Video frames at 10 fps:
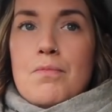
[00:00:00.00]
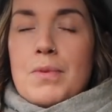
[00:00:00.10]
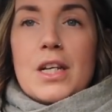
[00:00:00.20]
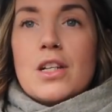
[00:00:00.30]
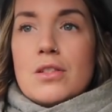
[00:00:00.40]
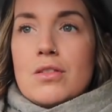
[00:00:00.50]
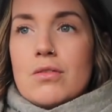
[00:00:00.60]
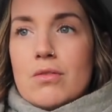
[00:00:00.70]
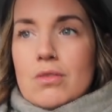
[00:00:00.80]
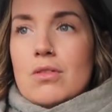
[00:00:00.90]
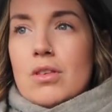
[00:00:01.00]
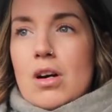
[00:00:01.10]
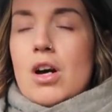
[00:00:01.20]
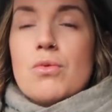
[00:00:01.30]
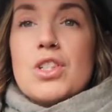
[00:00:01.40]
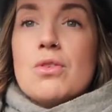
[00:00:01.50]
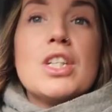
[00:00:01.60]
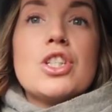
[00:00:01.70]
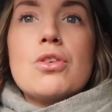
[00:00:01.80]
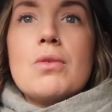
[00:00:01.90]
because I was
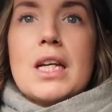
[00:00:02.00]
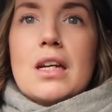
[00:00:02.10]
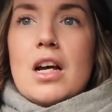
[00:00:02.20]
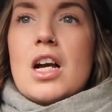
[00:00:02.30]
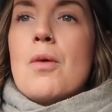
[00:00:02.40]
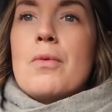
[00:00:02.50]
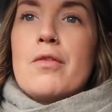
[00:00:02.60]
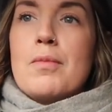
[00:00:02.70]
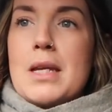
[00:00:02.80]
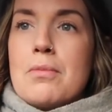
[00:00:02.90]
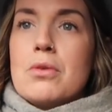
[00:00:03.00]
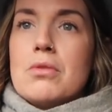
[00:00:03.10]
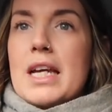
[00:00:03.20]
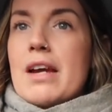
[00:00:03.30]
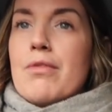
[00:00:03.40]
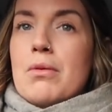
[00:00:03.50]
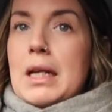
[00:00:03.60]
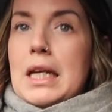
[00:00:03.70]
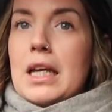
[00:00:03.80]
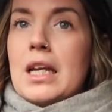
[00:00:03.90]
only doing a couple of people every
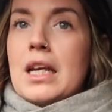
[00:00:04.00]
week.